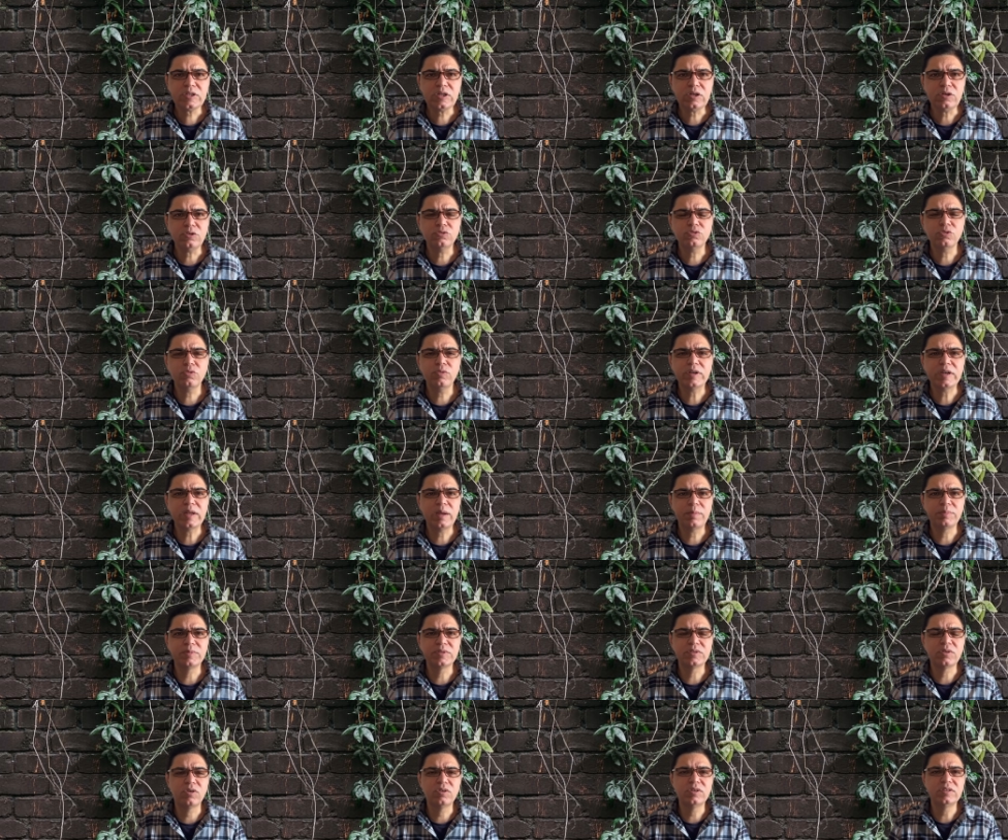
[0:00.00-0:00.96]
So what
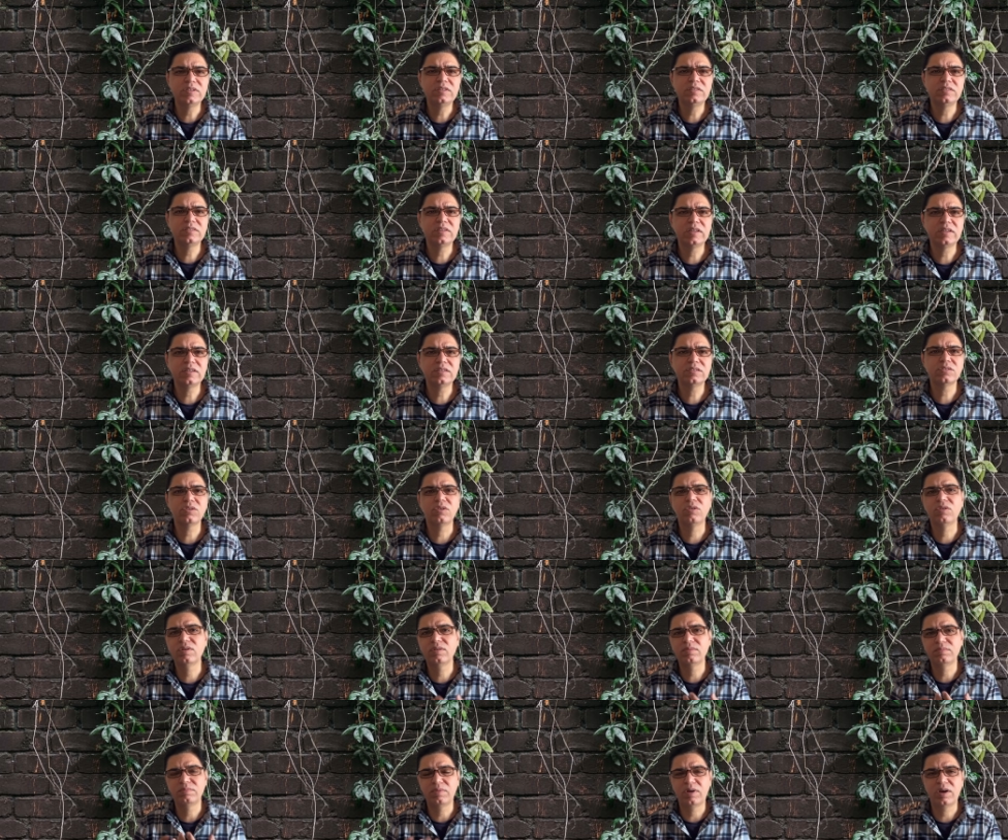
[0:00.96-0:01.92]
happens? All these things
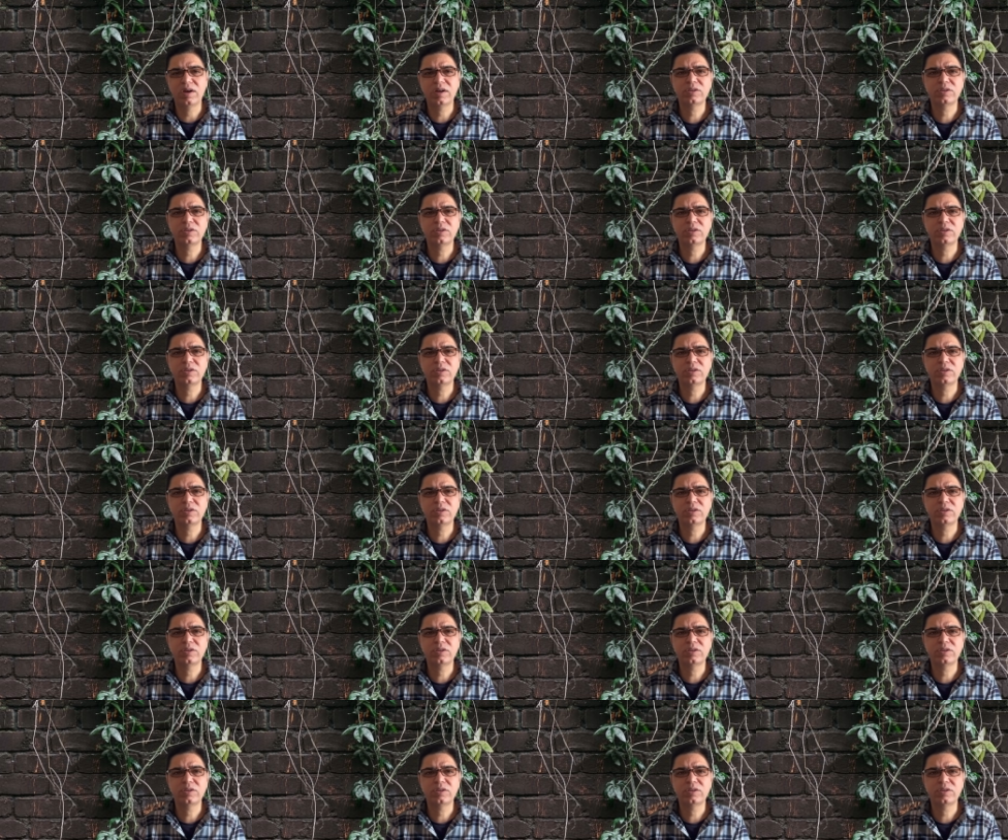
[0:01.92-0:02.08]
are